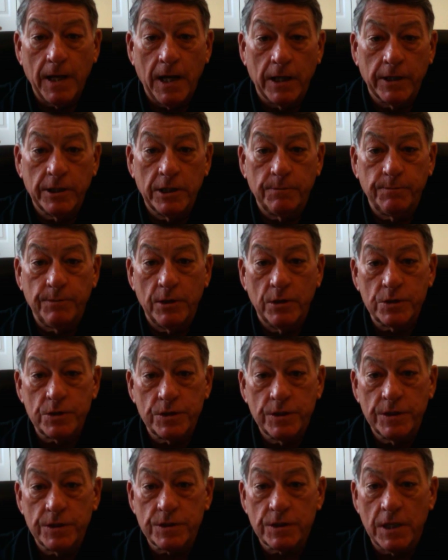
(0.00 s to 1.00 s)
I'm going to
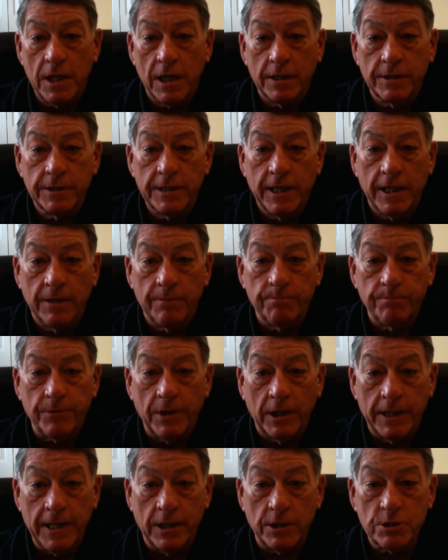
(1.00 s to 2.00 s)
post this on
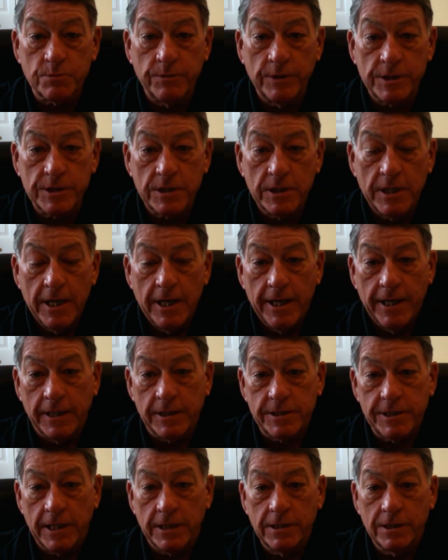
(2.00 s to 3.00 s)
announcements
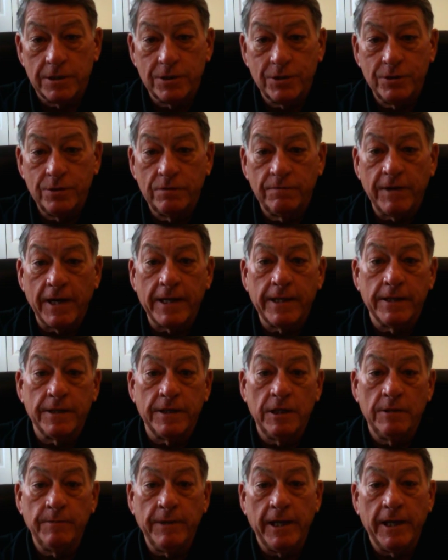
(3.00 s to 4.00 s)
and send it to you via
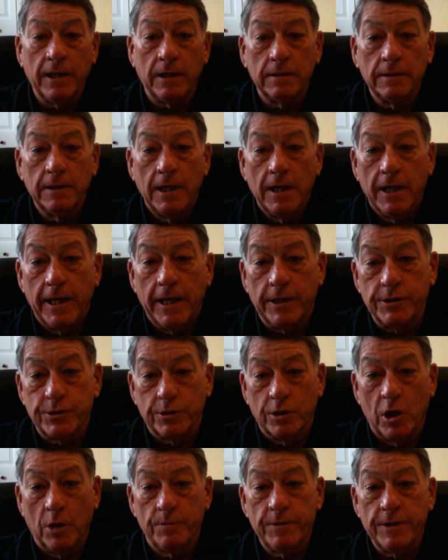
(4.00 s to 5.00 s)
email, and
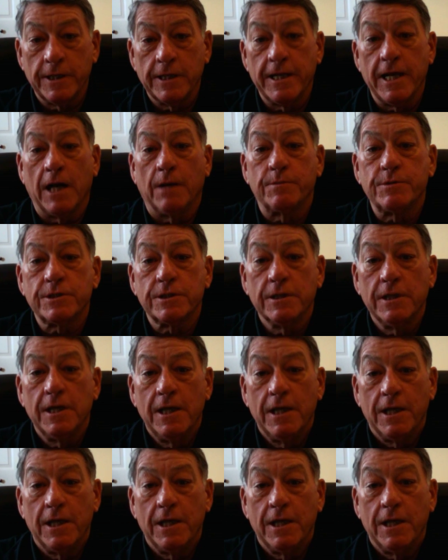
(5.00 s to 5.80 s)
sure hope that it helps.